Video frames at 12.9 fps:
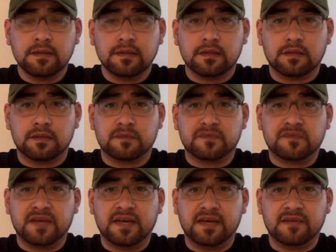Number
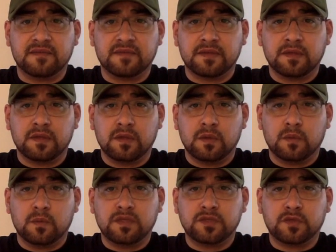5,
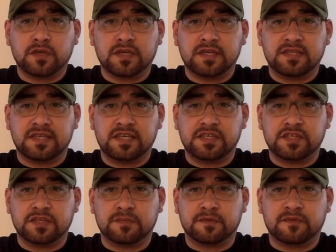which
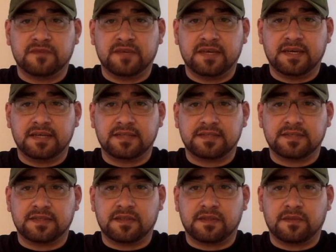organization provides
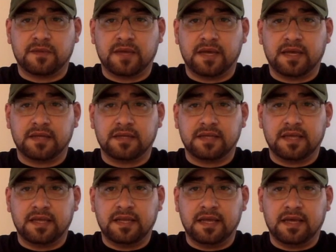the threat
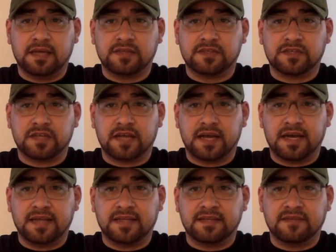and hazard
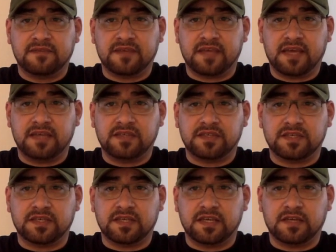
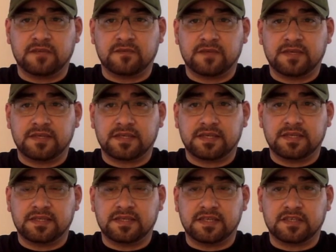identification and risk
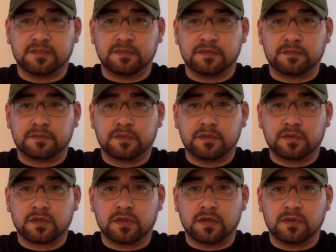assessment
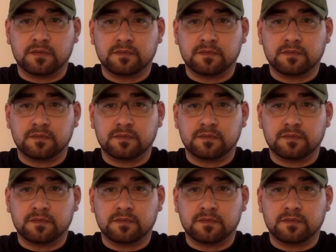protocol?